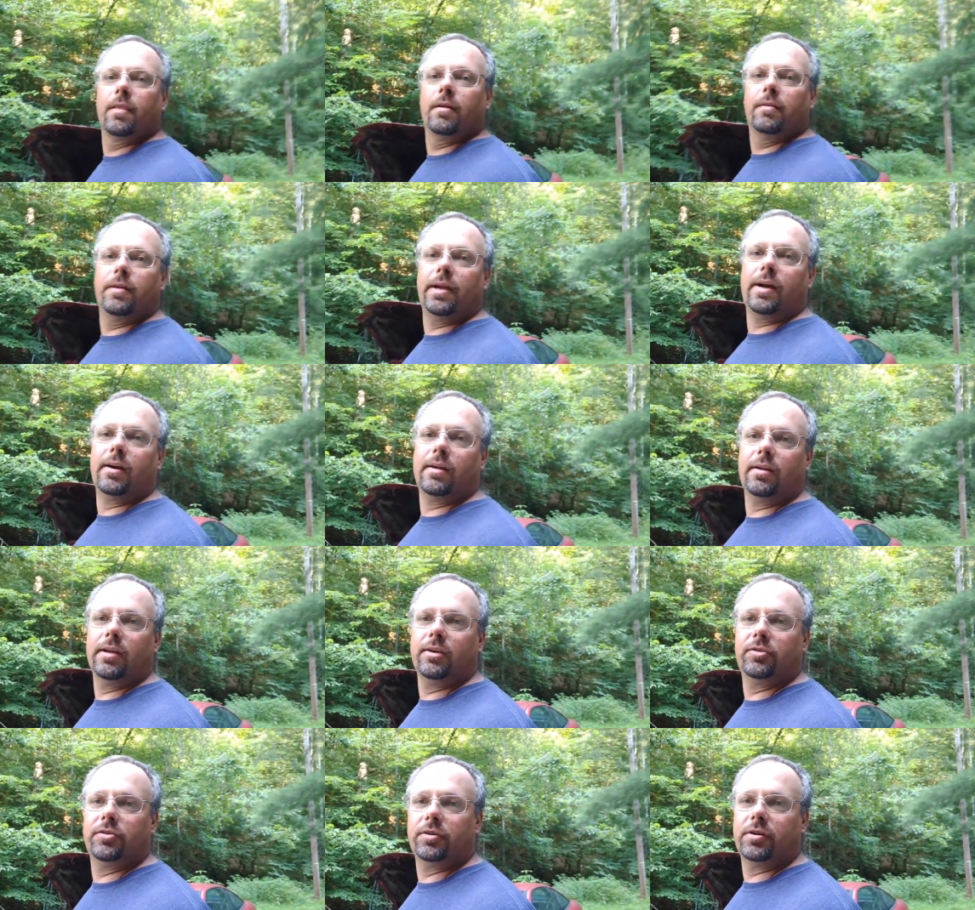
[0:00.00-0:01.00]
the air
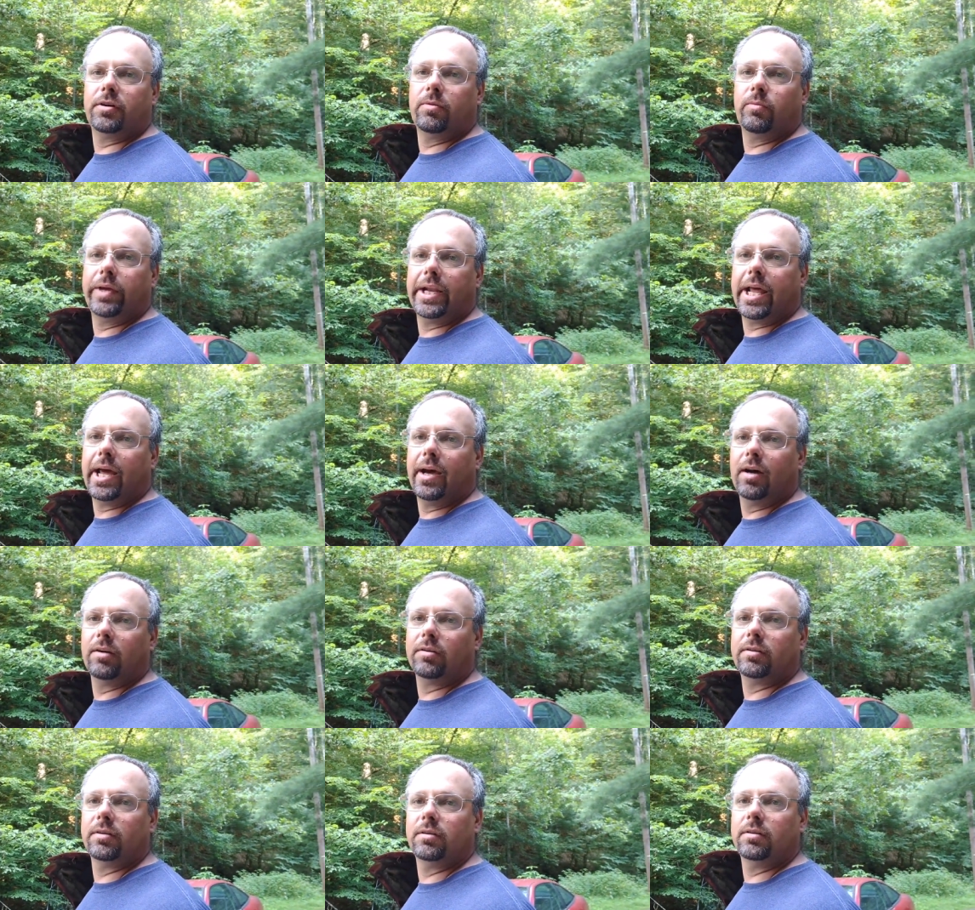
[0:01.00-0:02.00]
conditioner went
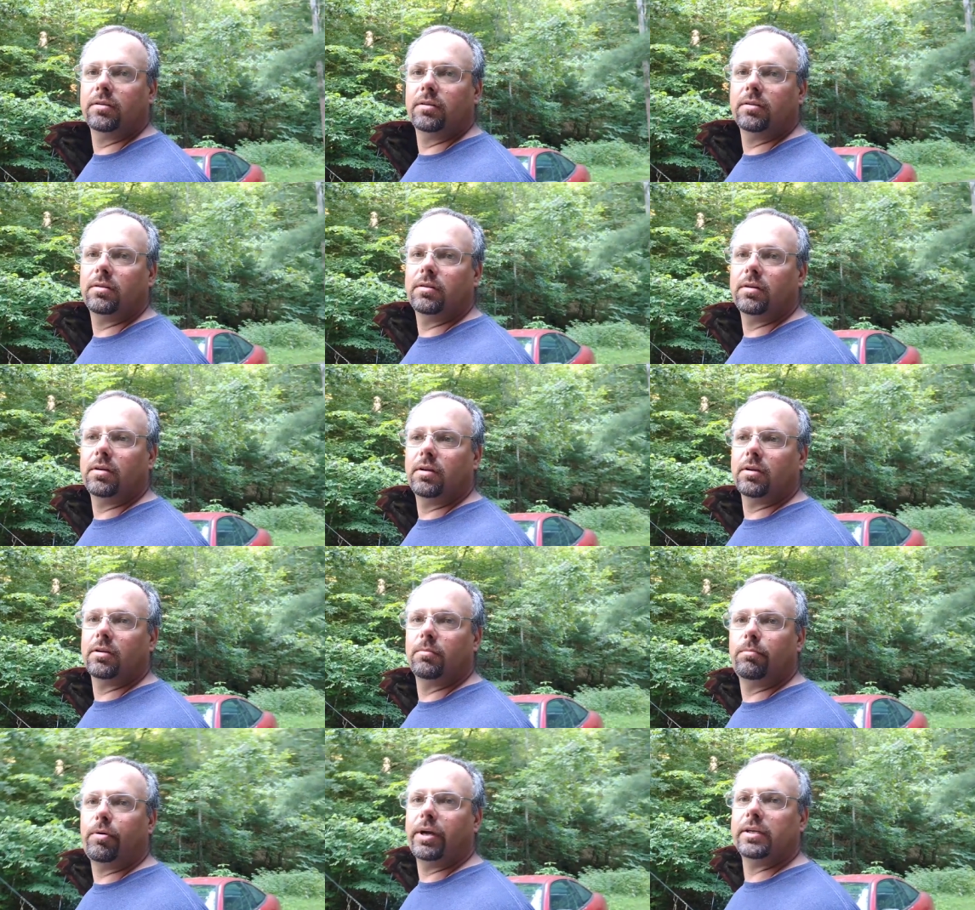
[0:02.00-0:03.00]
out, the
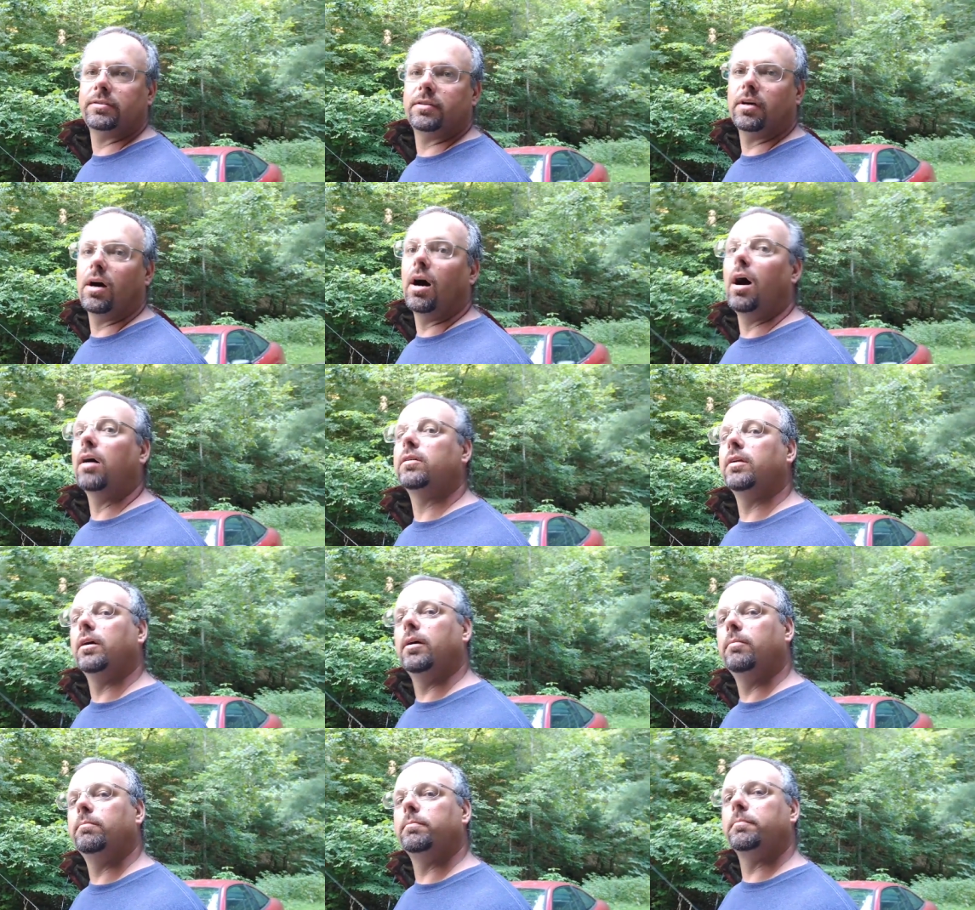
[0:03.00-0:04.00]
compressor locked up.